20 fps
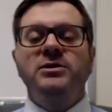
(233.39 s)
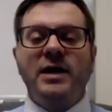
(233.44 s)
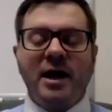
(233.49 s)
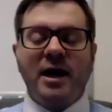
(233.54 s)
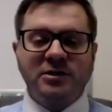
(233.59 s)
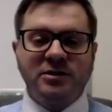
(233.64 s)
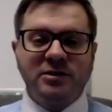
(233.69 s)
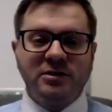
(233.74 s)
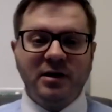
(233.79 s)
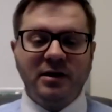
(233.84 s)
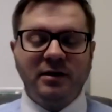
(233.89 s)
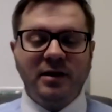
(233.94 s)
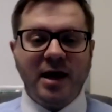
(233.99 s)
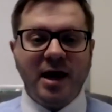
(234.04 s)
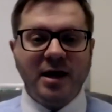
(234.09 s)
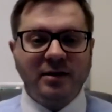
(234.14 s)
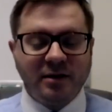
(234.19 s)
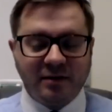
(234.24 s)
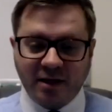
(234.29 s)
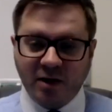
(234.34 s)
action they
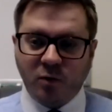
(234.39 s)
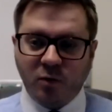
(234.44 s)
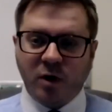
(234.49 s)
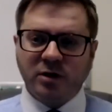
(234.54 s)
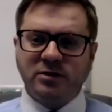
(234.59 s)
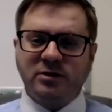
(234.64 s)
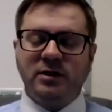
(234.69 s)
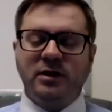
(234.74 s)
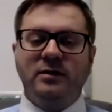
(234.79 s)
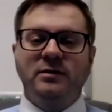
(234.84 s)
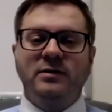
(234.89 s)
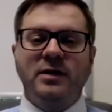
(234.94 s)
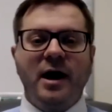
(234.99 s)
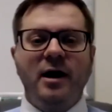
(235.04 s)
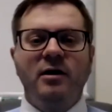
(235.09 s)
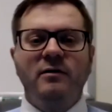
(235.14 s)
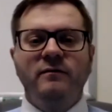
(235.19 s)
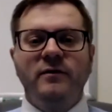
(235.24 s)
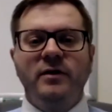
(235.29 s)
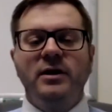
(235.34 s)
take, that they watch the
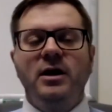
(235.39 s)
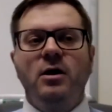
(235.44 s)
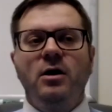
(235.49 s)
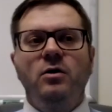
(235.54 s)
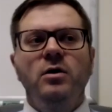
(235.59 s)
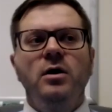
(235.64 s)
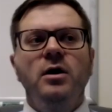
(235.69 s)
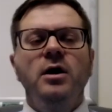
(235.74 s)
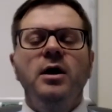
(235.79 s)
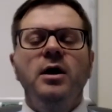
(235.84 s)
entire video,